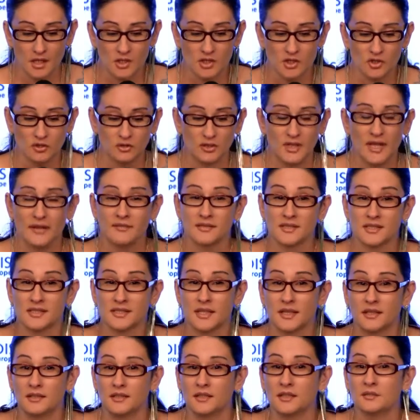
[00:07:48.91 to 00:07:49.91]
So
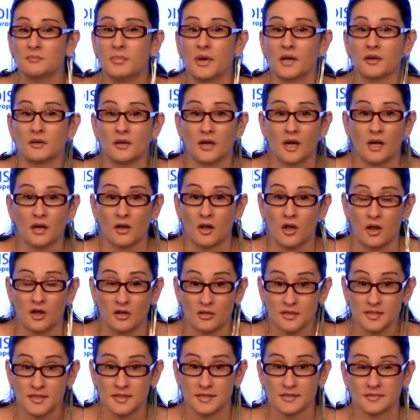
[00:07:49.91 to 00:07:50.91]
devastated by our
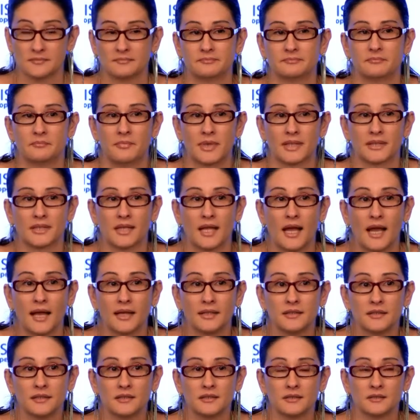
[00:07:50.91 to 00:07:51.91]
loss, but
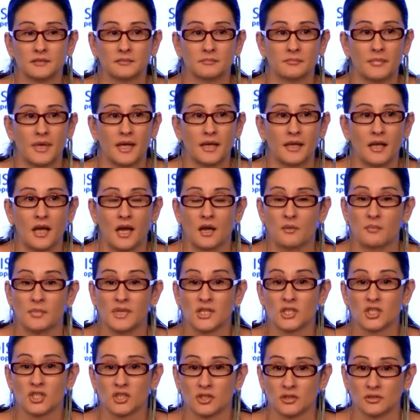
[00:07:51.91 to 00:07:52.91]
guided by our
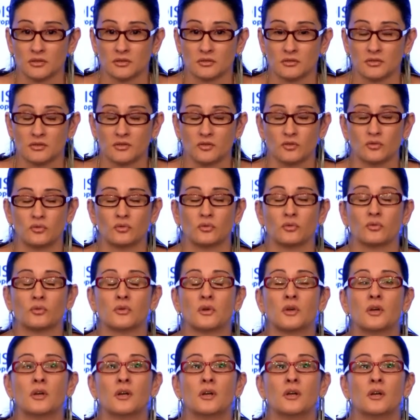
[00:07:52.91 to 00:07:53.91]
mission to
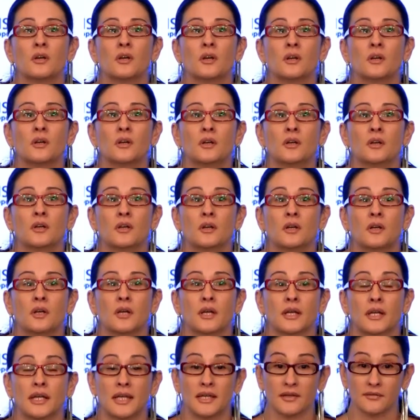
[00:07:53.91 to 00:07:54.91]

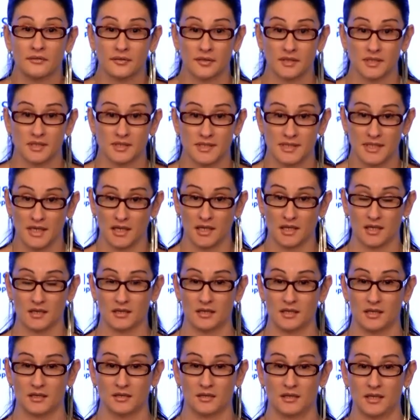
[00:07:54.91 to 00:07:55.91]
give sick
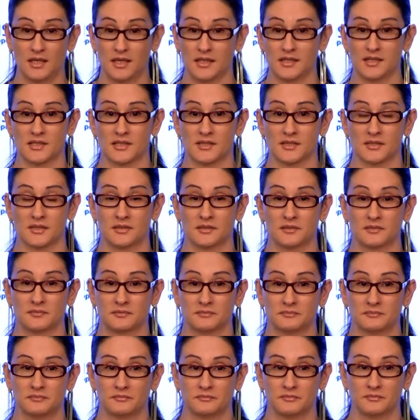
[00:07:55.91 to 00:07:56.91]
kids
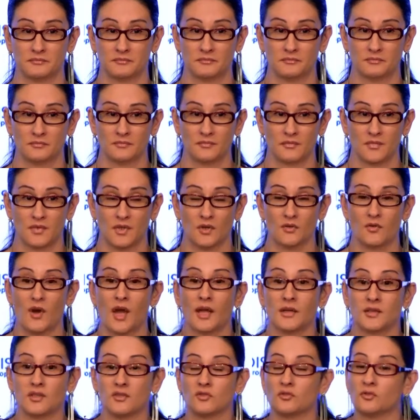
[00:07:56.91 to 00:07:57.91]

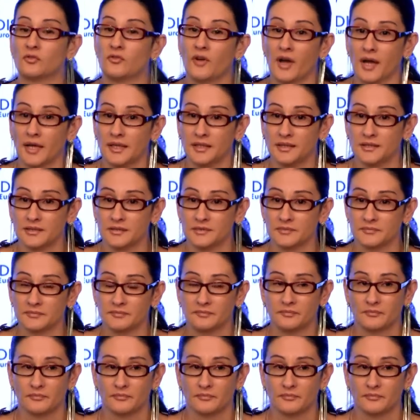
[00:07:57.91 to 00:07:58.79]
right to fight,